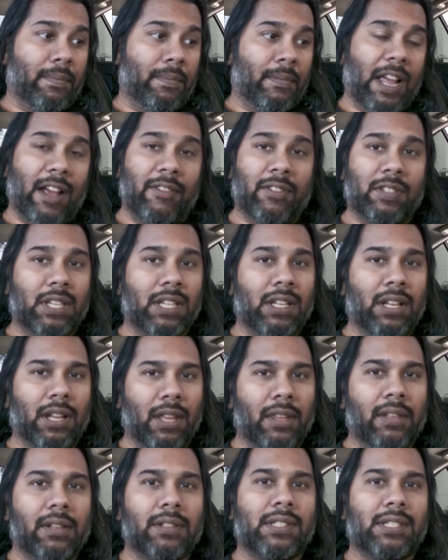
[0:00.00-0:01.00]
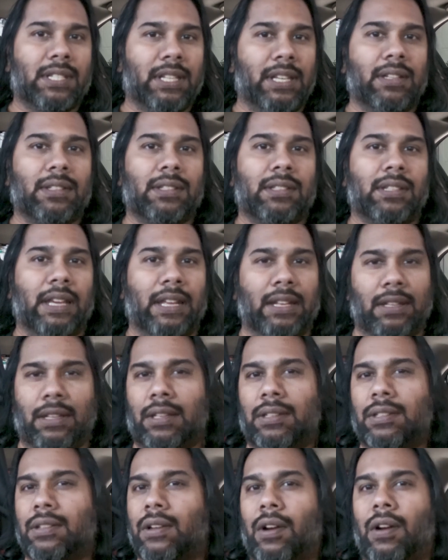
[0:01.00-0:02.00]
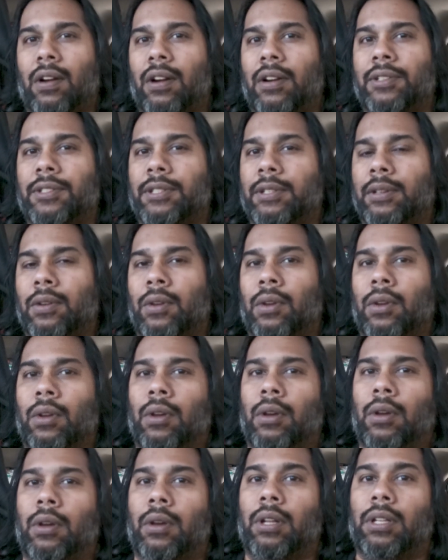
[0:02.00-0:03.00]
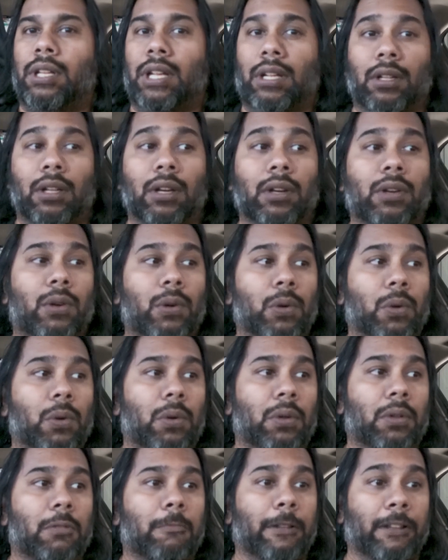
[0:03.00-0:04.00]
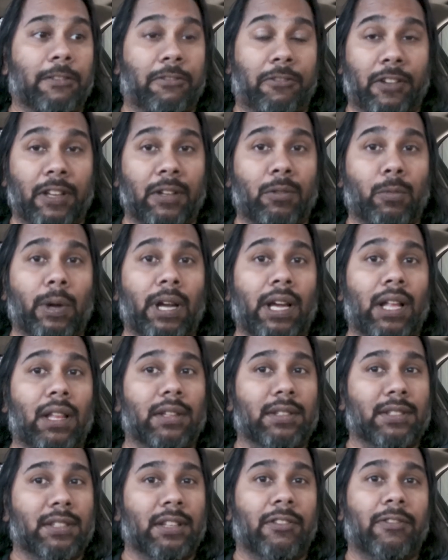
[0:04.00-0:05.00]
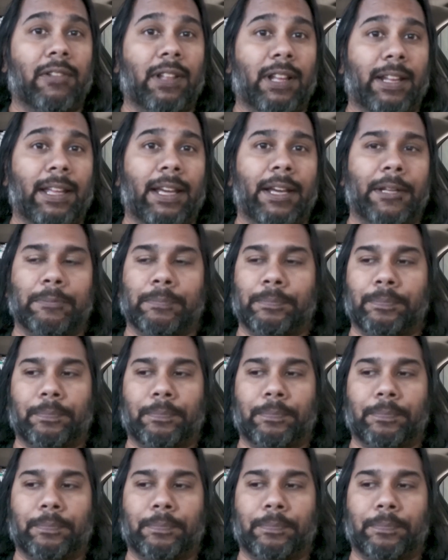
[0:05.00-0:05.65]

I've seen other seats in these cars. They look cool. They fit well and stuff like that.